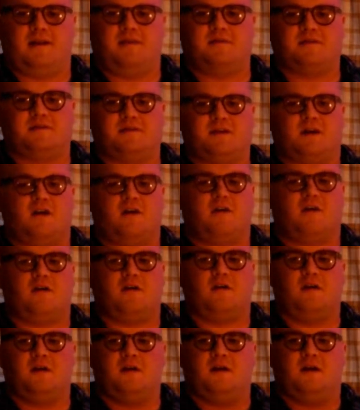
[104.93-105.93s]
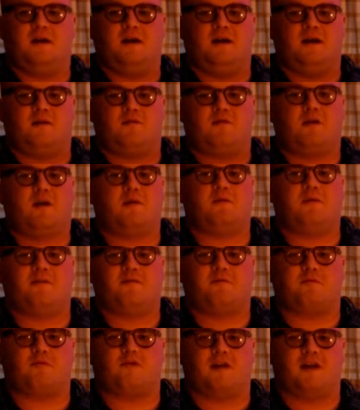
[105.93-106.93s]
It was all run
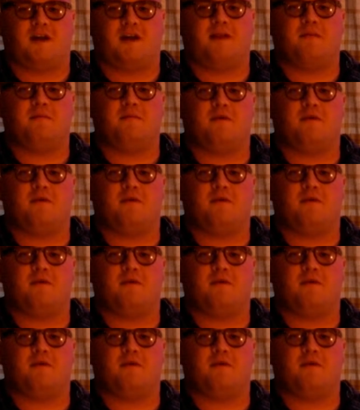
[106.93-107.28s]
with Raheem